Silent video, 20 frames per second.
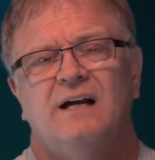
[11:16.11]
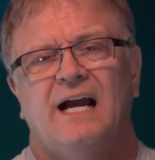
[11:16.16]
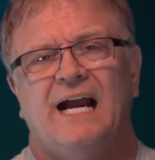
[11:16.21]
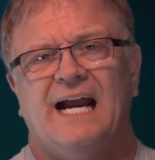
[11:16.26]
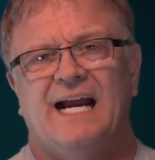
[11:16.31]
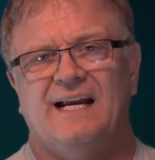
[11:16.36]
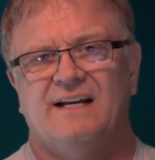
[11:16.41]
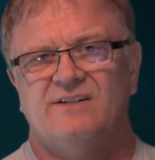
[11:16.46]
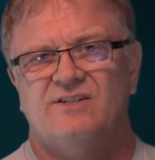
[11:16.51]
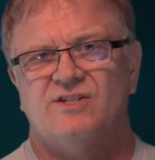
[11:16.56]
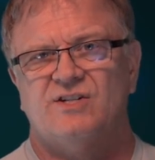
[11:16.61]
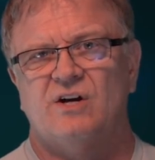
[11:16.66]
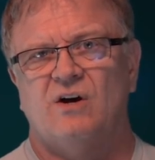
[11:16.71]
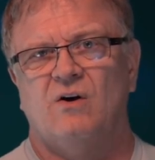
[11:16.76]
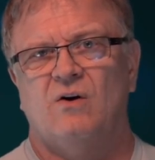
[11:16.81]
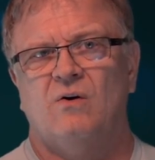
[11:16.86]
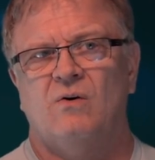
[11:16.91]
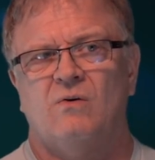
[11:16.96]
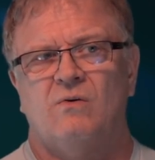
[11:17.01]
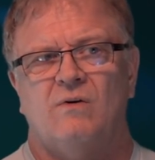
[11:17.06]
And
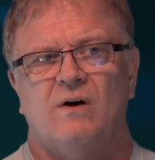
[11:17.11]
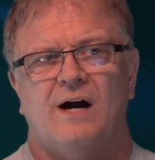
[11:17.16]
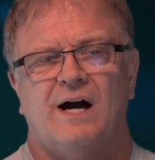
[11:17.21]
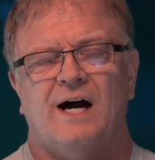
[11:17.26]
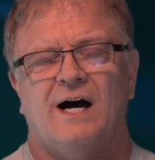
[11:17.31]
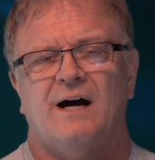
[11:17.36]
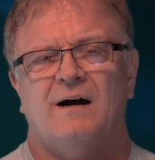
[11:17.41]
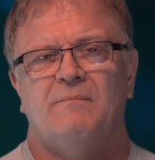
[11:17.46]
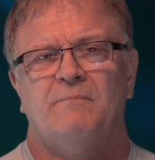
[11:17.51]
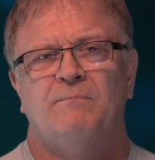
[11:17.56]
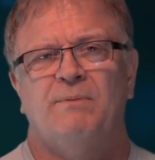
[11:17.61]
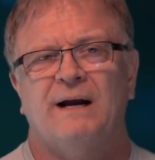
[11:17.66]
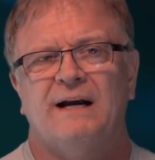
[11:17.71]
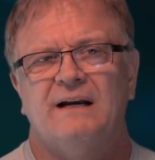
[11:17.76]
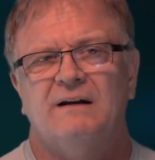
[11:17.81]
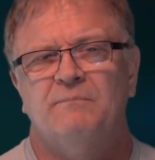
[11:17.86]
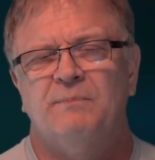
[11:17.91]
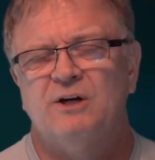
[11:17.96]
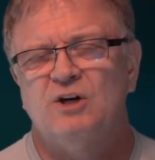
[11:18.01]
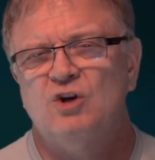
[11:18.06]
so,
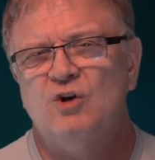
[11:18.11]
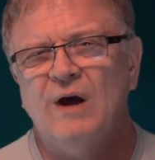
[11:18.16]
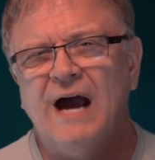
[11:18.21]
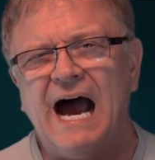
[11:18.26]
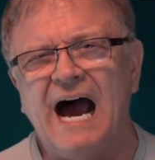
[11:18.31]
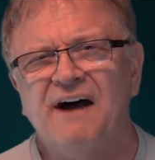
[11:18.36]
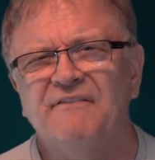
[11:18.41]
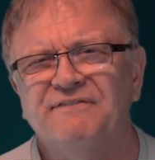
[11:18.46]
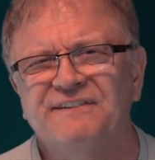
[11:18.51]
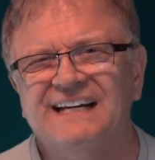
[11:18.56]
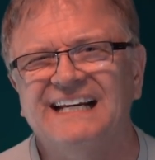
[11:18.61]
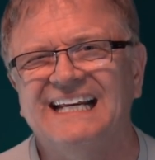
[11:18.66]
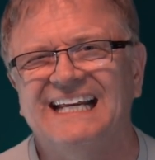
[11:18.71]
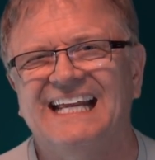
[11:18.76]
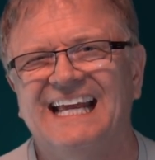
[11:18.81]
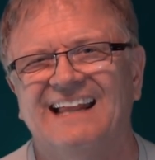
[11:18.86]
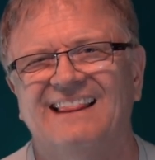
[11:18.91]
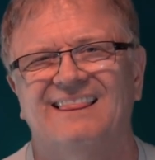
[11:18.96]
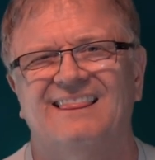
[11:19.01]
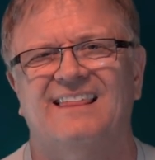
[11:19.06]
but you have to
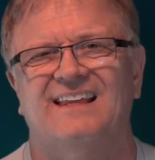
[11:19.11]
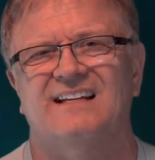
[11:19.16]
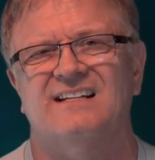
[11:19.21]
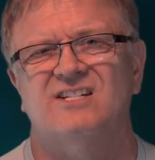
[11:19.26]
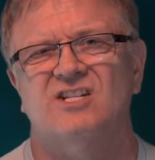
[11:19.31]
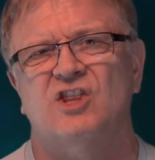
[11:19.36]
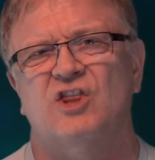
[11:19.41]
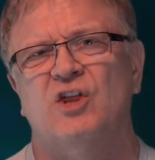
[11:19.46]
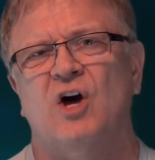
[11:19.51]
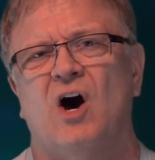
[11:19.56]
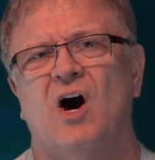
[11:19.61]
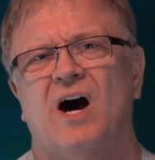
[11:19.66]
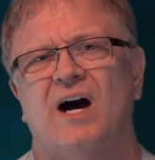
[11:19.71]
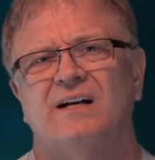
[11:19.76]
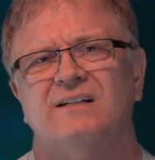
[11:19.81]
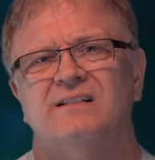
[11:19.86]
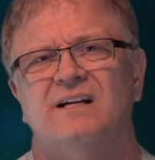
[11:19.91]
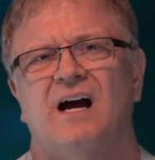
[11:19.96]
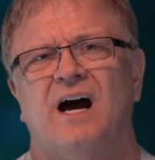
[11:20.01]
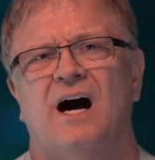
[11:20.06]
get this
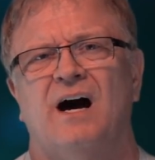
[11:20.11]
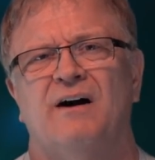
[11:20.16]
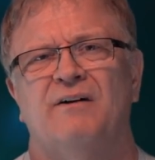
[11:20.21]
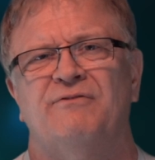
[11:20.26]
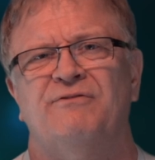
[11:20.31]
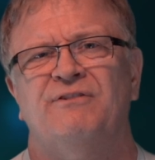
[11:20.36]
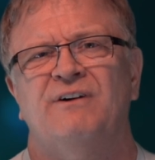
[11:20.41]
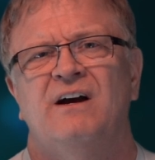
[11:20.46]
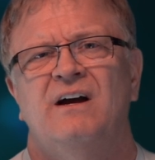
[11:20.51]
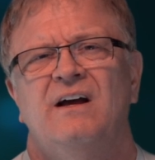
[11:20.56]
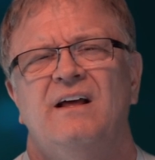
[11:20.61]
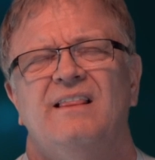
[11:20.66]
thought of